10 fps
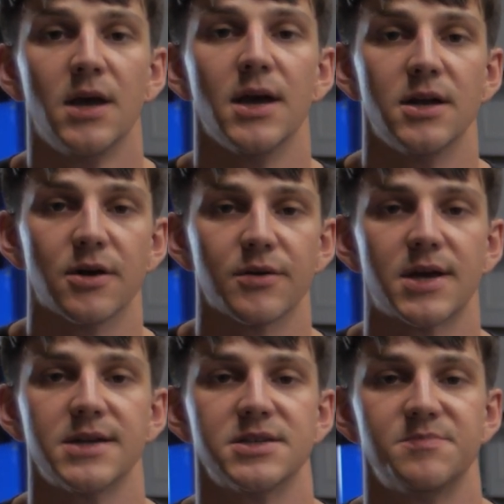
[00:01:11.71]
In other
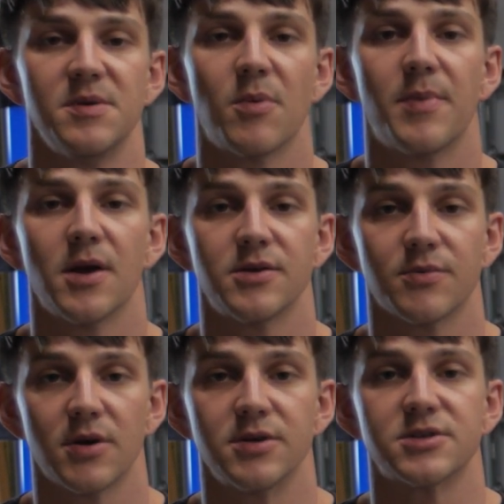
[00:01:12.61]
cases, be prepared to
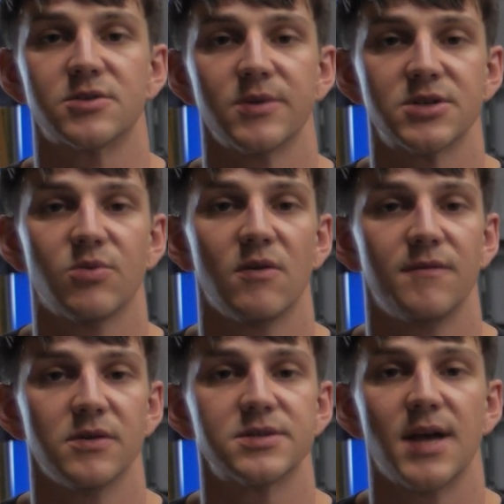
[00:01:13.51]
run your switch 12
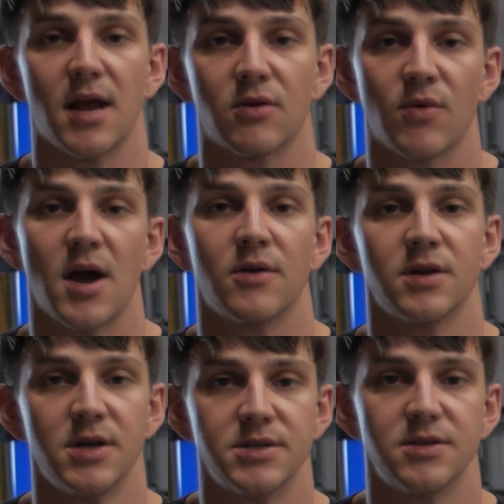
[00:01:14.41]
volts and ground
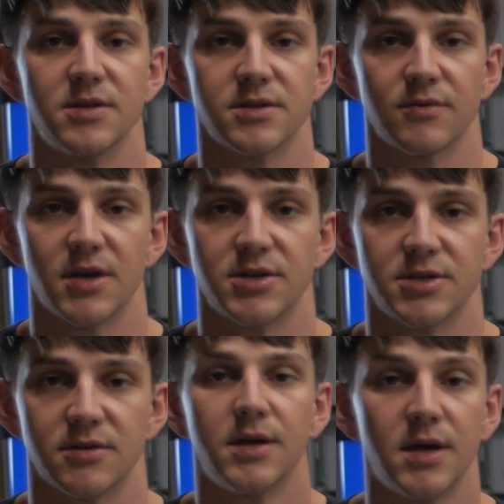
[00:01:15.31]
to this
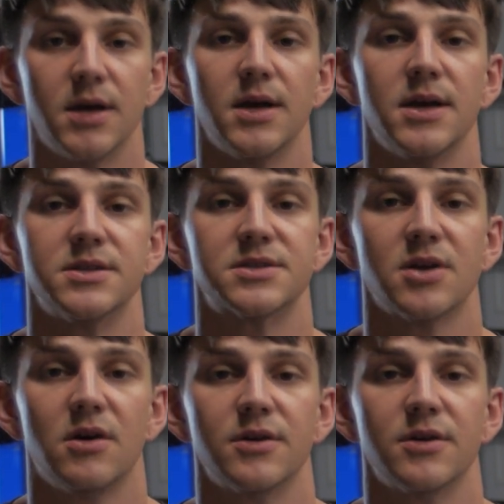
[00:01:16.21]
location. Install